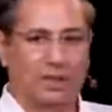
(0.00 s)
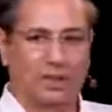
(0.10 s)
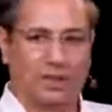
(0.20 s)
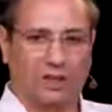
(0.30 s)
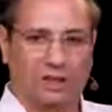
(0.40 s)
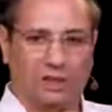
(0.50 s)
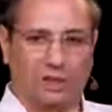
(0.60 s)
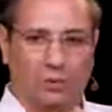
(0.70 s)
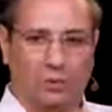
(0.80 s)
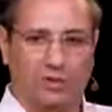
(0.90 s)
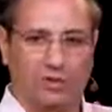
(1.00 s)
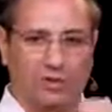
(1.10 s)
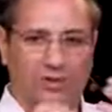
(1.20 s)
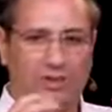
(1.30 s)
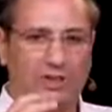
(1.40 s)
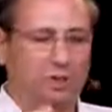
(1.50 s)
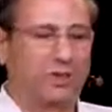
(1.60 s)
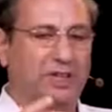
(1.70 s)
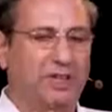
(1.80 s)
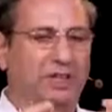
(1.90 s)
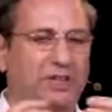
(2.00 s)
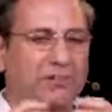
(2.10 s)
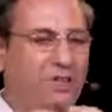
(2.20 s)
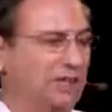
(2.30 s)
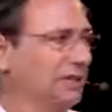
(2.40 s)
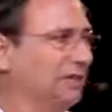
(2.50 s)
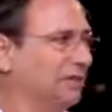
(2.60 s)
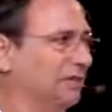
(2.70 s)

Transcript: With the deep learning demand,